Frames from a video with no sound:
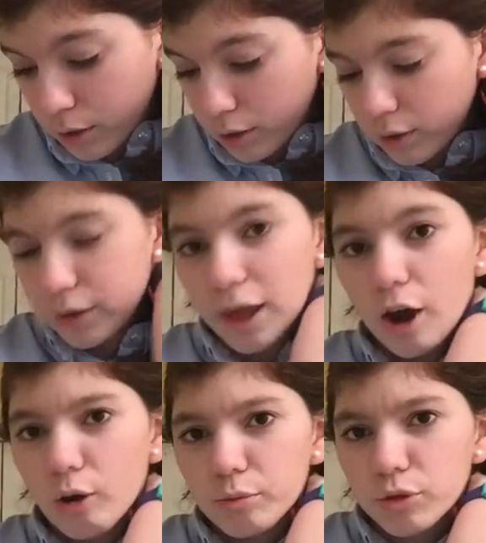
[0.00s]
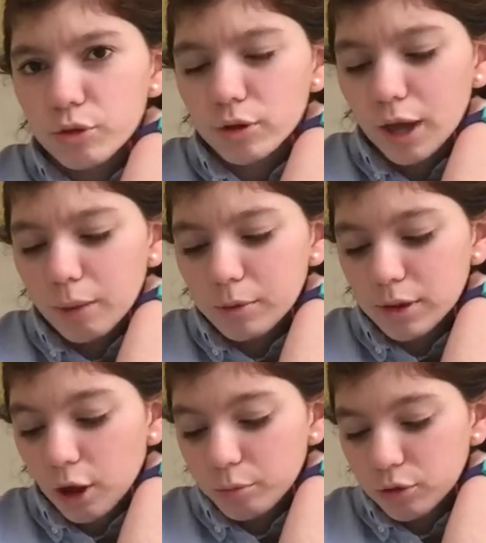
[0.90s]
Because it helps you,
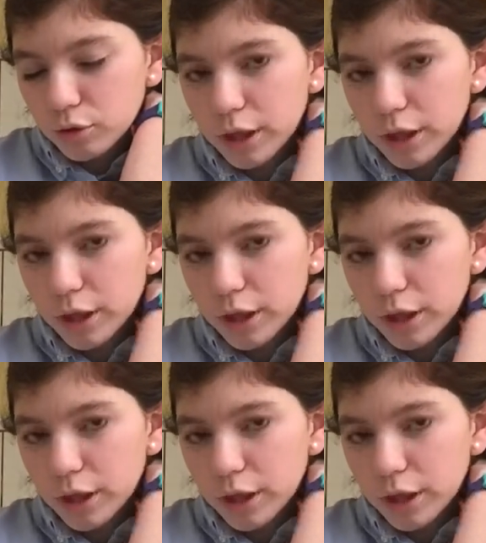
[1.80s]
campment helps you